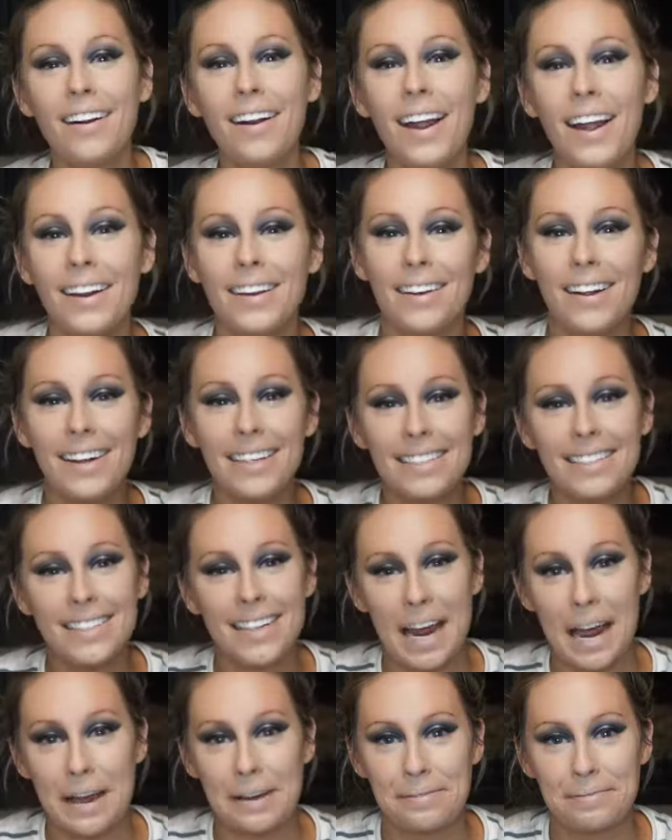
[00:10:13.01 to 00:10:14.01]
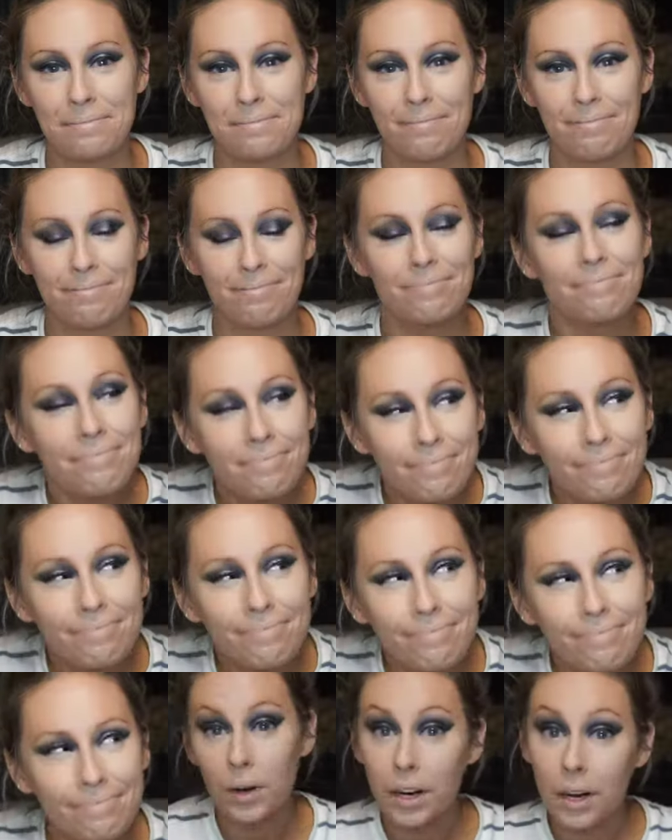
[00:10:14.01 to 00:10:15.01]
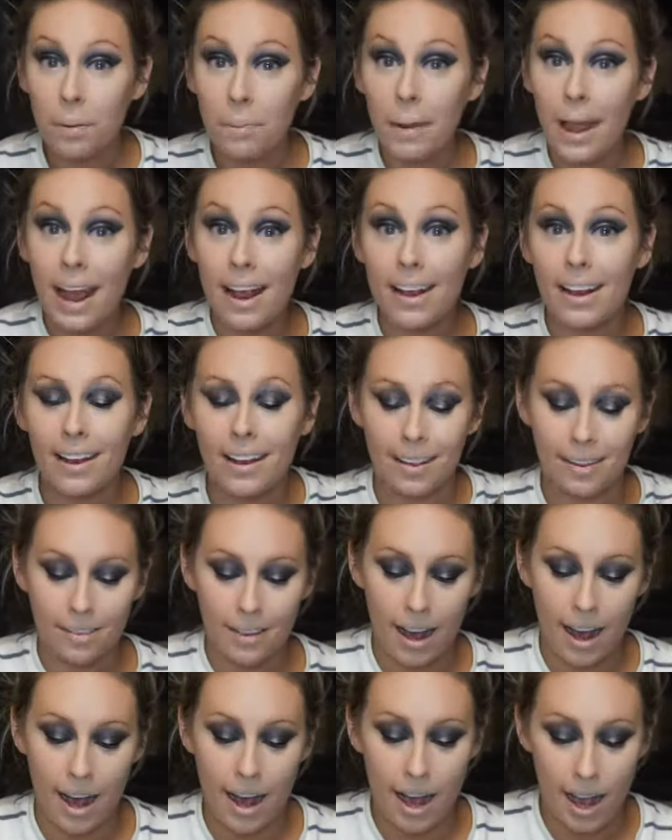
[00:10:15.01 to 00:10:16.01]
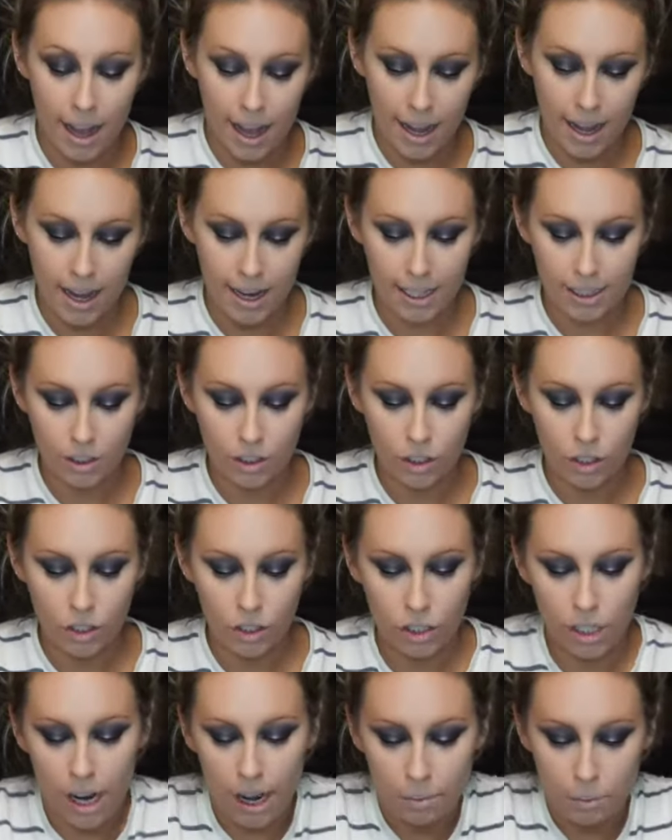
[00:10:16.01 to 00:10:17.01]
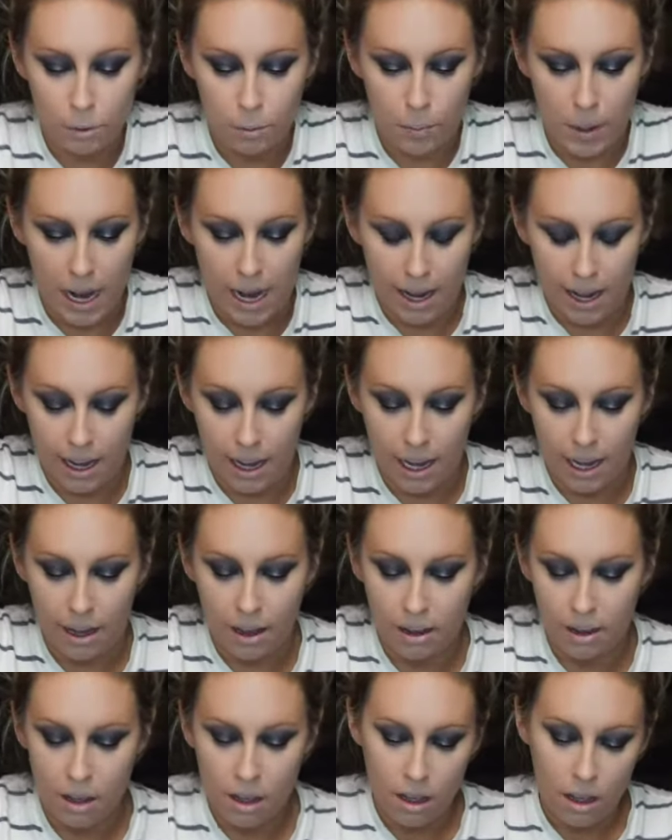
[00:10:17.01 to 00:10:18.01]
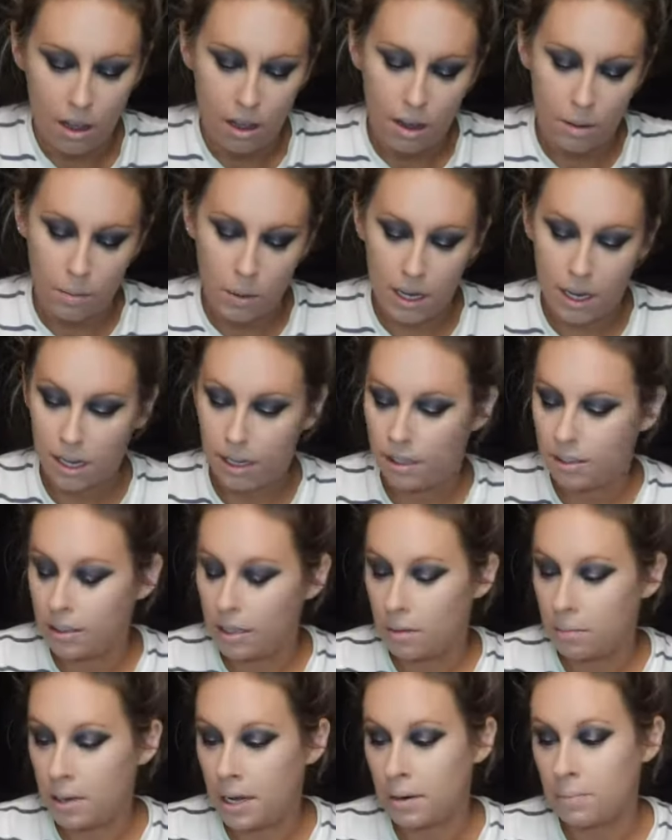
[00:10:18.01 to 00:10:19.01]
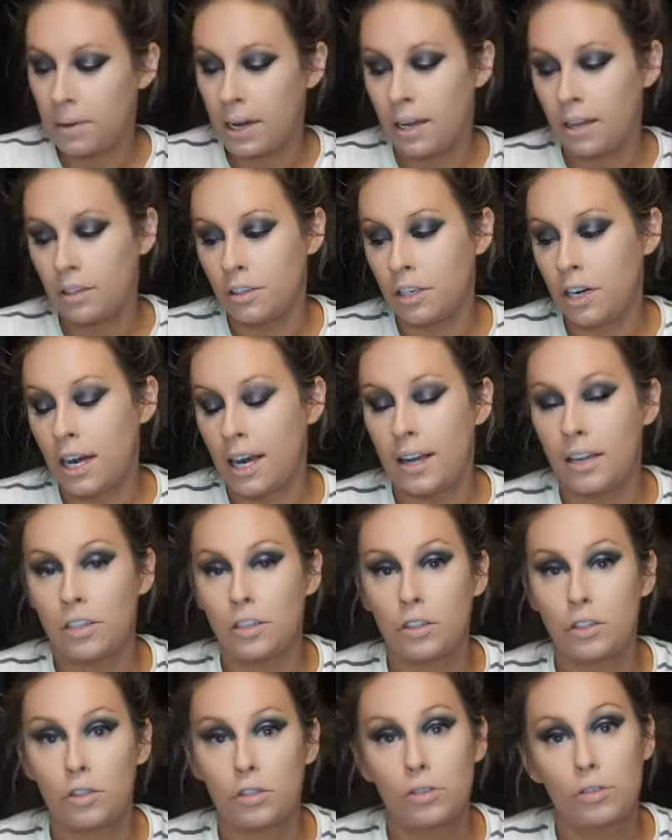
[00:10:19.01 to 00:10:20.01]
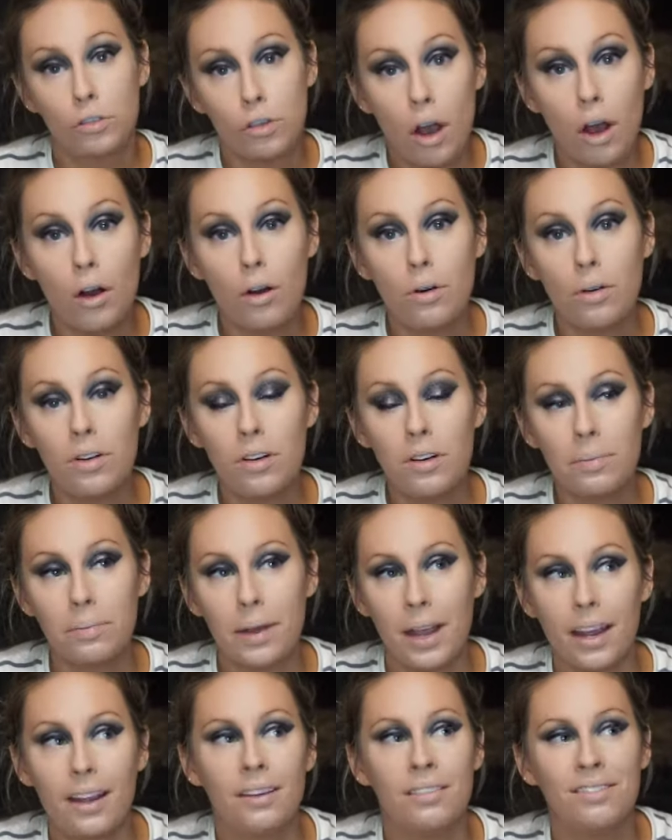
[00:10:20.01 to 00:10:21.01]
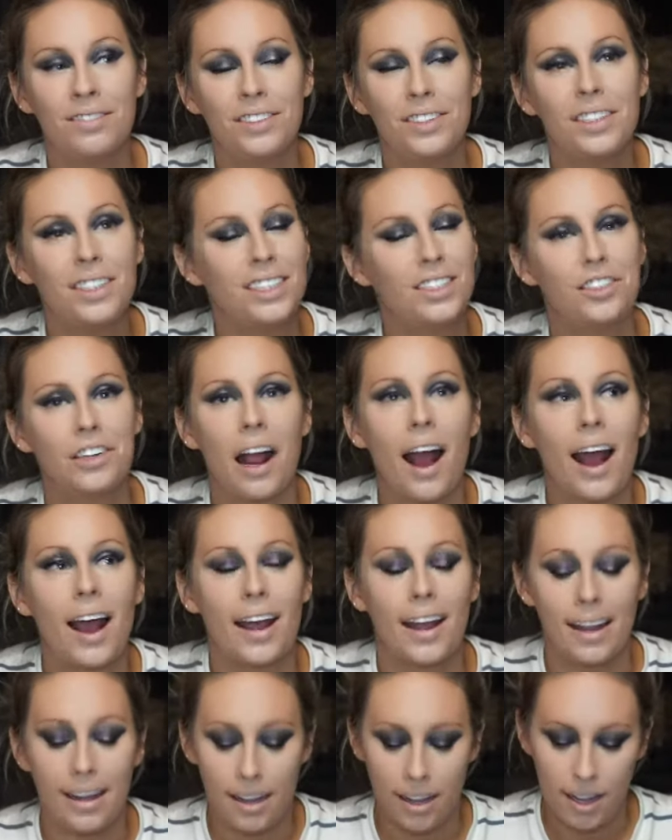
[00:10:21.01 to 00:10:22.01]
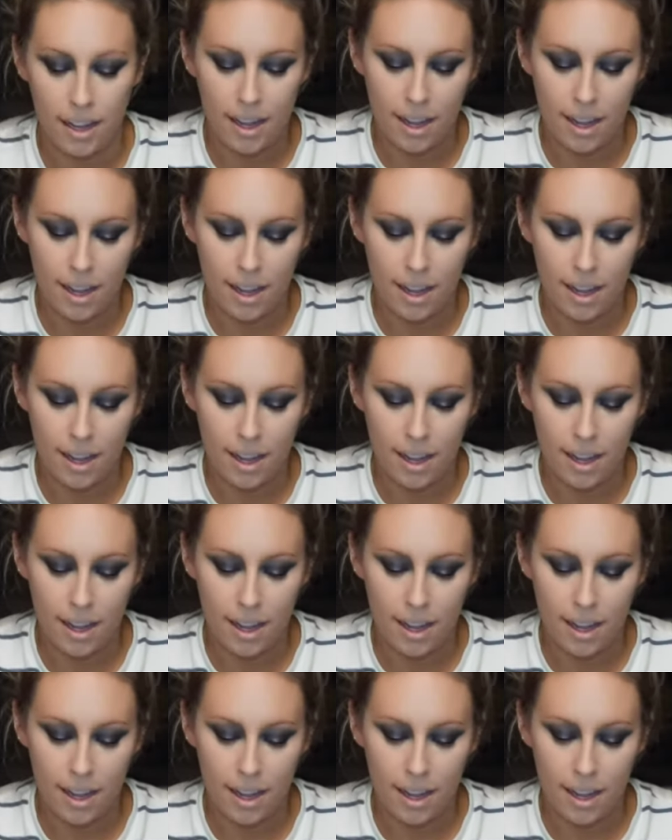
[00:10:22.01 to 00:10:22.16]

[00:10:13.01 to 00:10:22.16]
All right, next step, we're gonna bake. I stopped baking because it made my under eyes so painfully dry